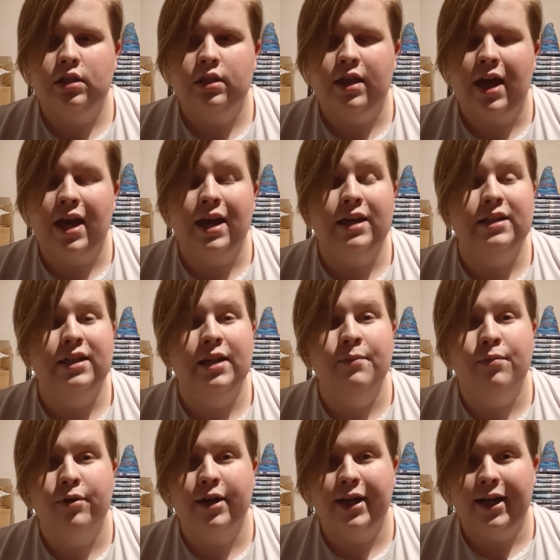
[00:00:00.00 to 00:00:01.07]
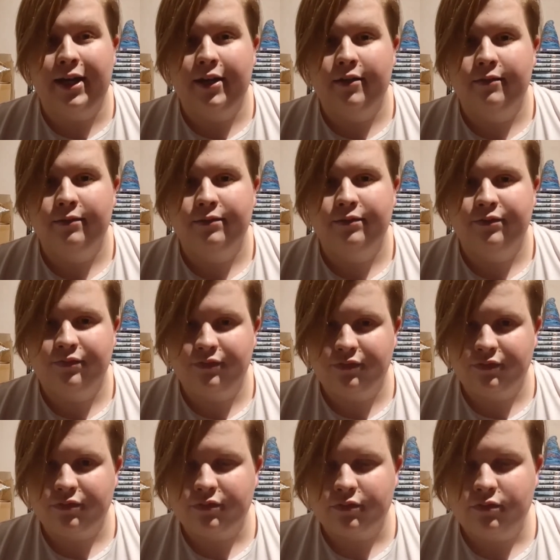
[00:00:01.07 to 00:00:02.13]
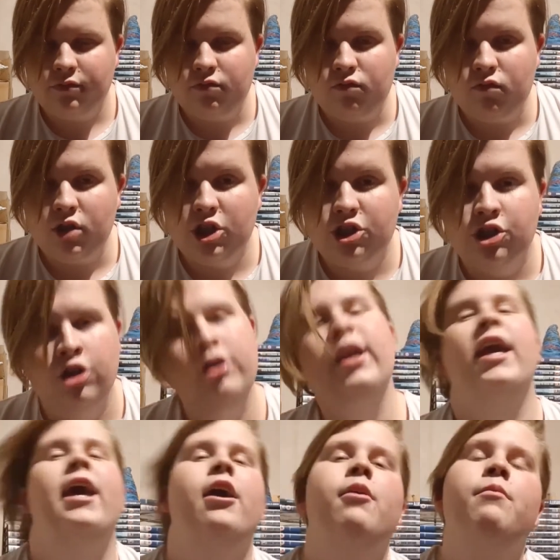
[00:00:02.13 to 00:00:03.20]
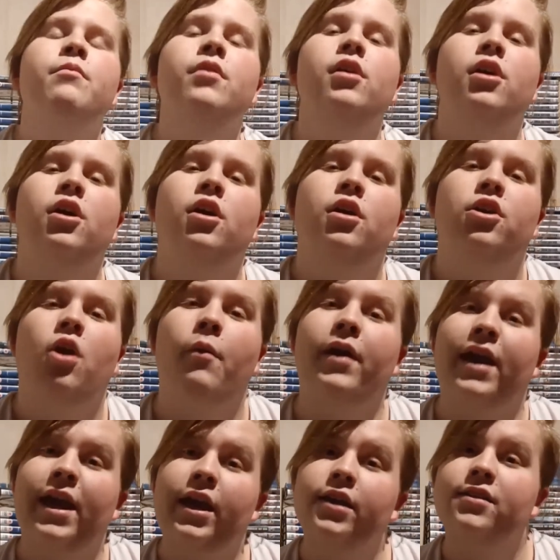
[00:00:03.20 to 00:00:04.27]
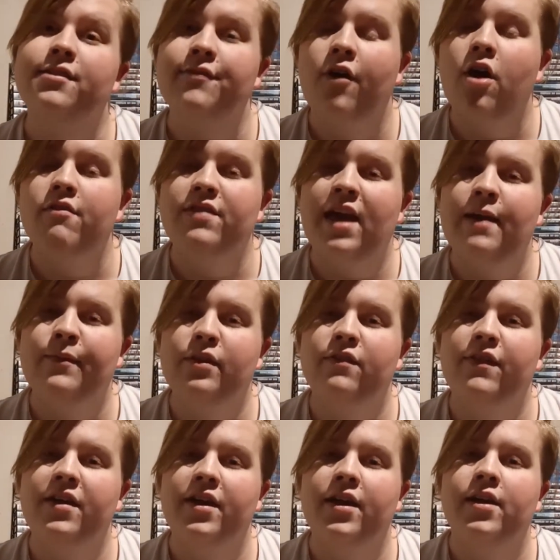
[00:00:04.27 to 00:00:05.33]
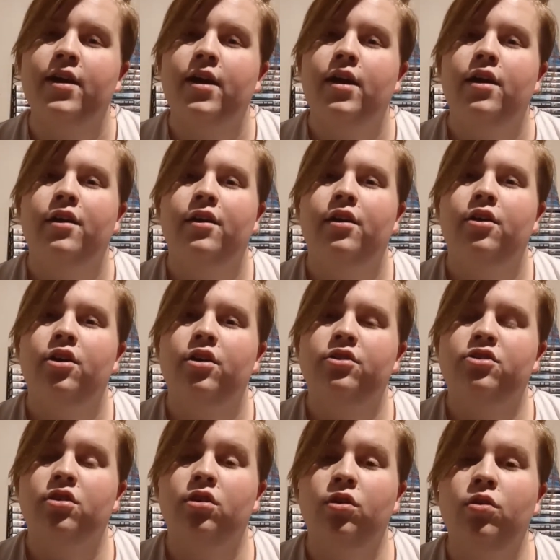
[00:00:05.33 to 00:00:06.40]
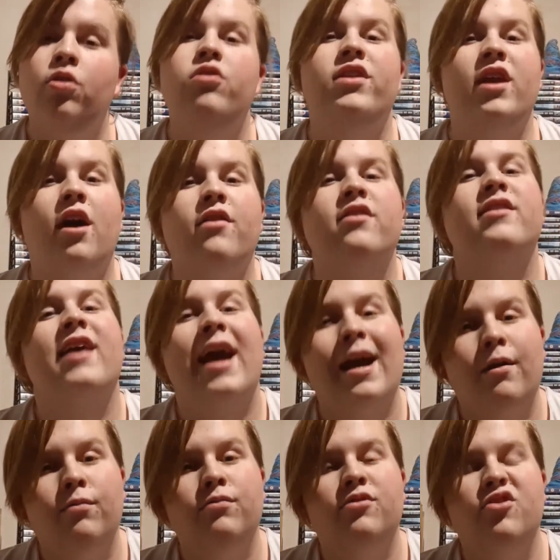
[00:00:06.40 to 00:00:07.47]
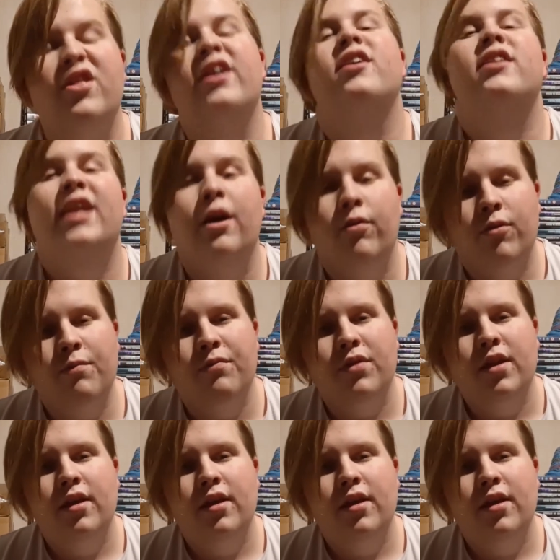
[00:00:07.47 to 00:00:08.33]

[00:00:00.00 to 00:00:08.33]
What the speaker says: they deliberately took him, knowing he could survive in the atmosphere, to lure the others out so they could kill them.